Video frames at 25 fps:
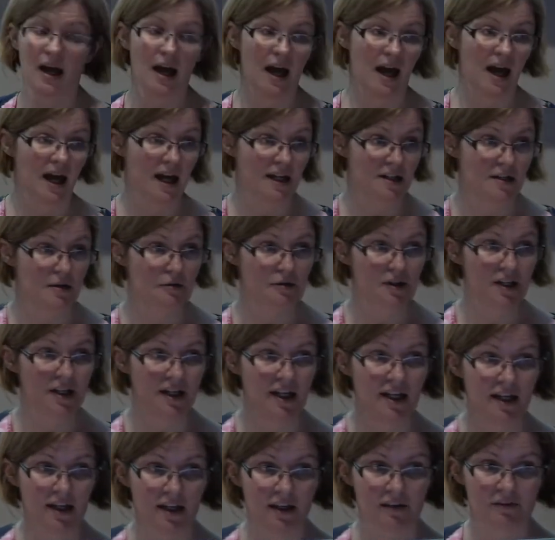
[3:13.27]
and you can
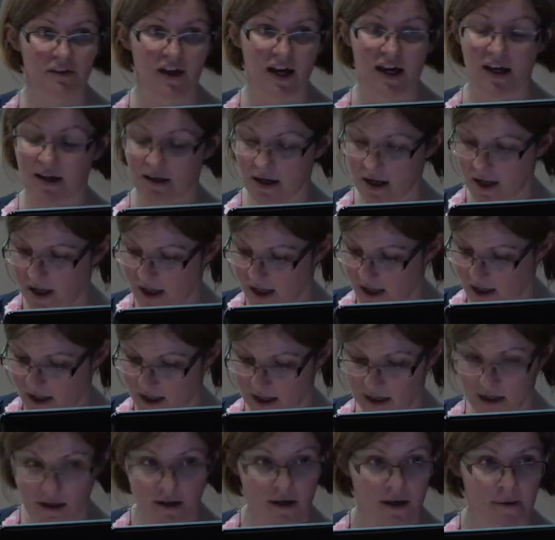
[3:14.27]
hear that
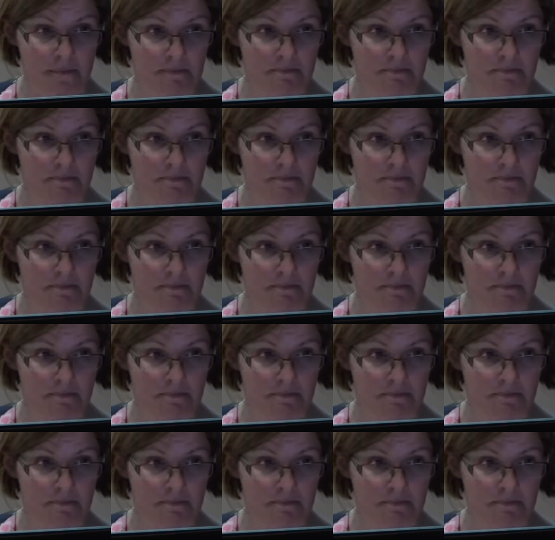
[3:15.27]
in